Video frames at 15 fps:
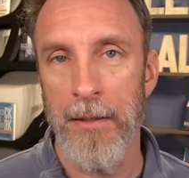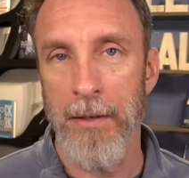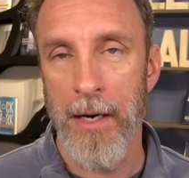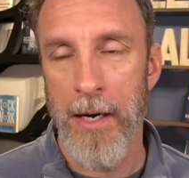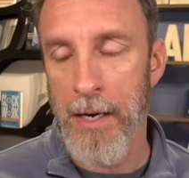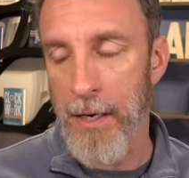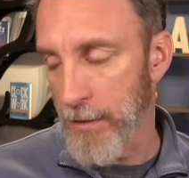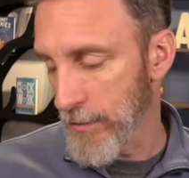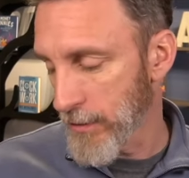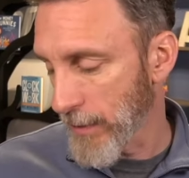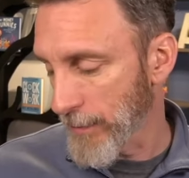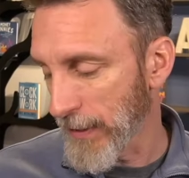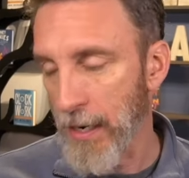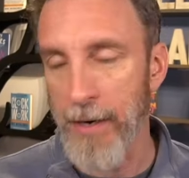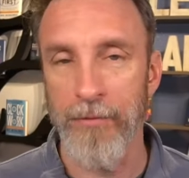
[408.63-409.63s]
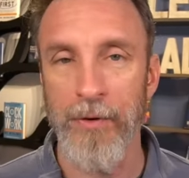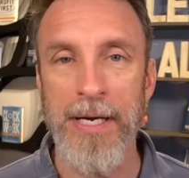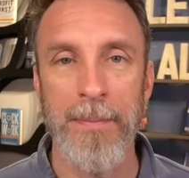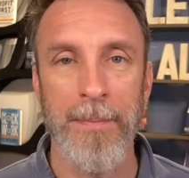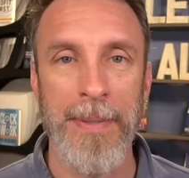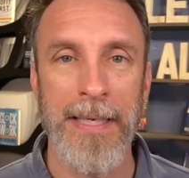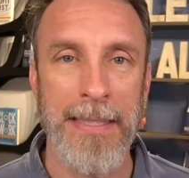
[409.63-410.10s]
uh, something I've
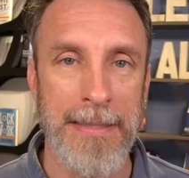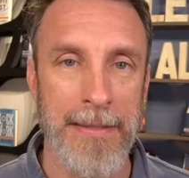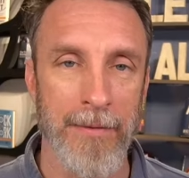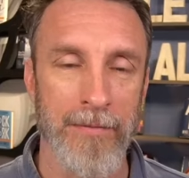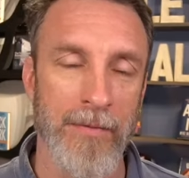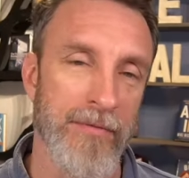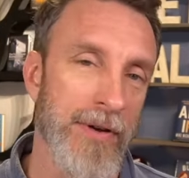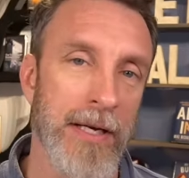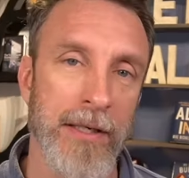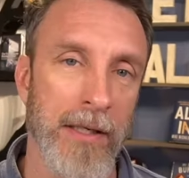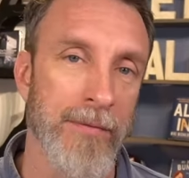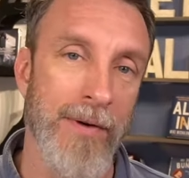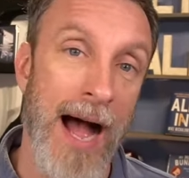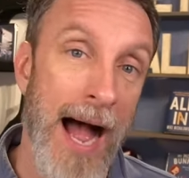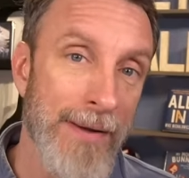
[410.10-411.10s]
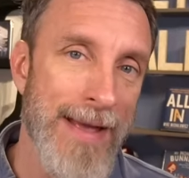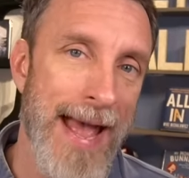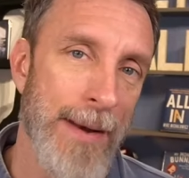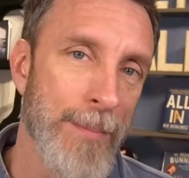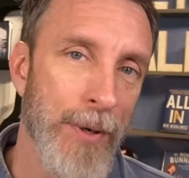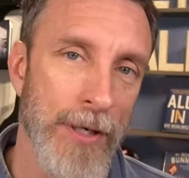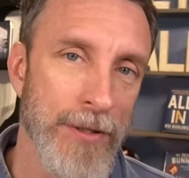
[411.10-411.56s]
written because of a failure I've
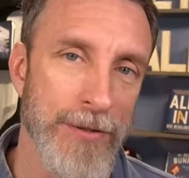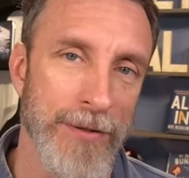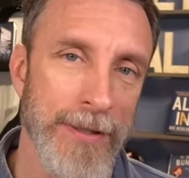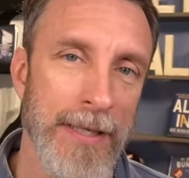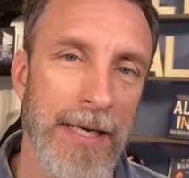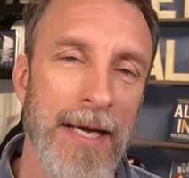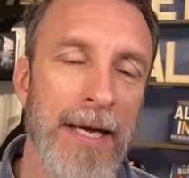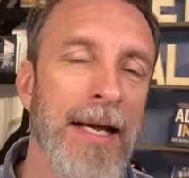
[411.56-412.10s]
had personally.